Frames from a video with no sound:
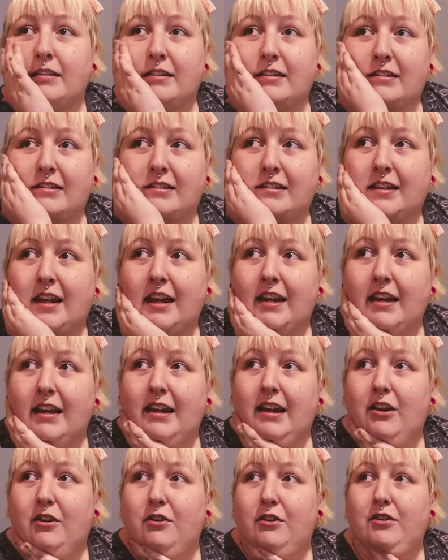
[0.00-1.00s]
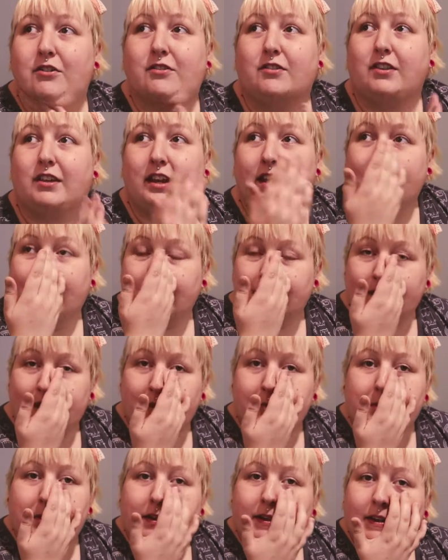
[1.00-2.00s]
just taking care of your skin
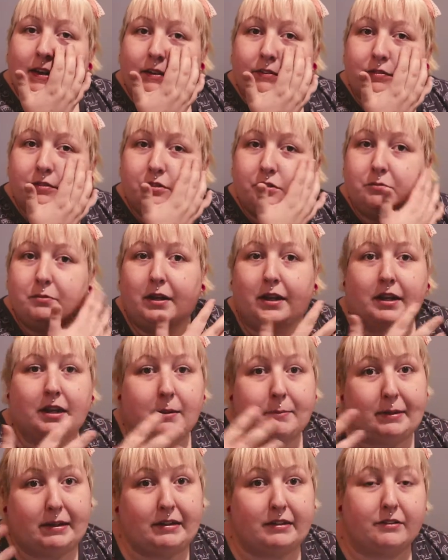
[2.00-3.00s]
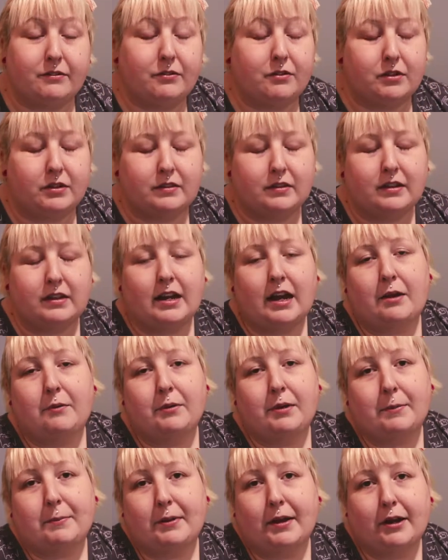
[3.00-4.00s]
can be enough to make a big difference in how
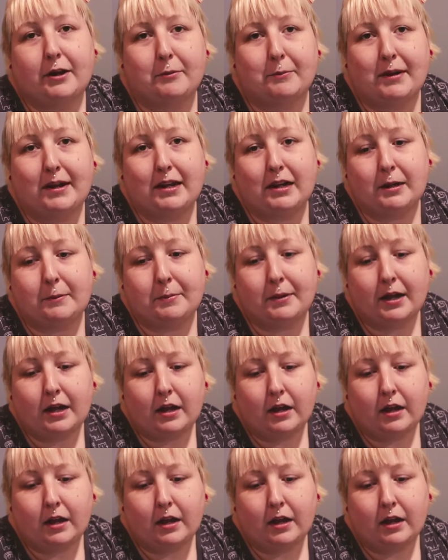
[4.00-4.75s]
we apply our makeup.